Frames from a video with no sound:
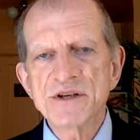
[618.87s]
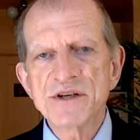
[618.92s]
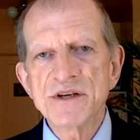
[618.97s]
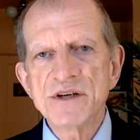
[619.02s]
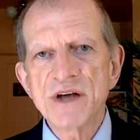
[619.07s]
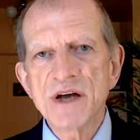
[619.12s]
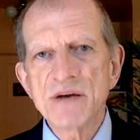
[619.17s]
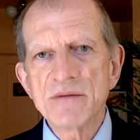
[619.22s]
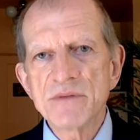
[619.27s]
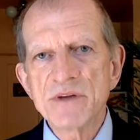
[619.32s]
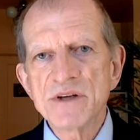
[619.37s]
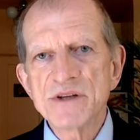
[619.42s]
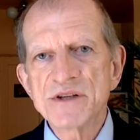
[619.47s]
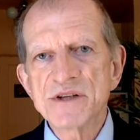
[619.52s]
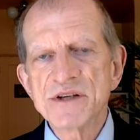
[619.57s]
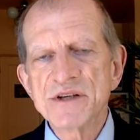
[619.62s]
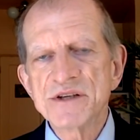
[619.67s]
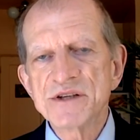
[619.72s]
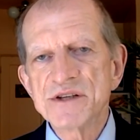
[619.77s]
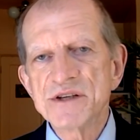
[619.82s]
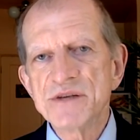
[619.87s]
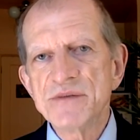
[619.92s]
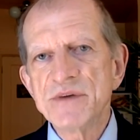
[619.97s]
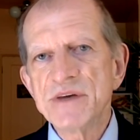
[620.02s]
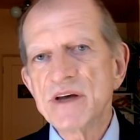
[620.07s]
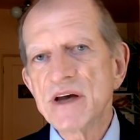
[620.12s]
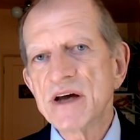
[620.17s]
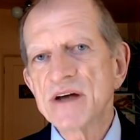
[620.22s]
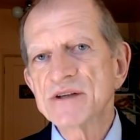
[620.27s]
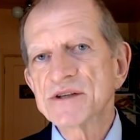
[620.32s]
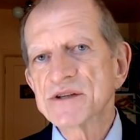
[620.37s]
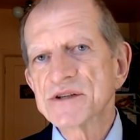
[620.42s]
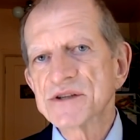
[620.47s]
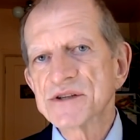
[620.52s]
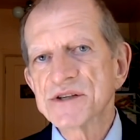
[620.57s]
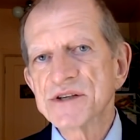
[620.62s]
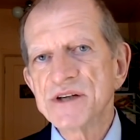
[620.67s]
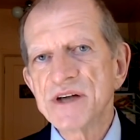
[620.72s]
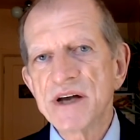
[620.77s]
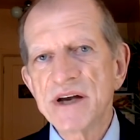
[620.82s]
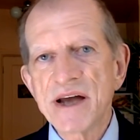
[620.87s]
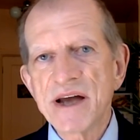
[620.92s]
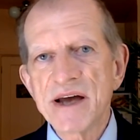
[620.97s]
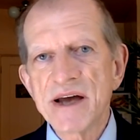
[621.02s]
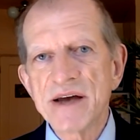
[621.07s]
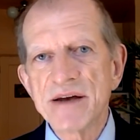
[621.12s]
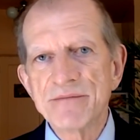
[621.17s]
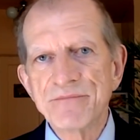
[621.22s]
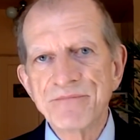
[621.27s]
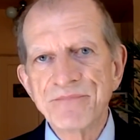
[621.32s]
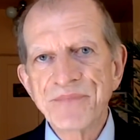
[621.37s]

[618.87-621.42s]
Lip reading: NBC, CBS, and CNN.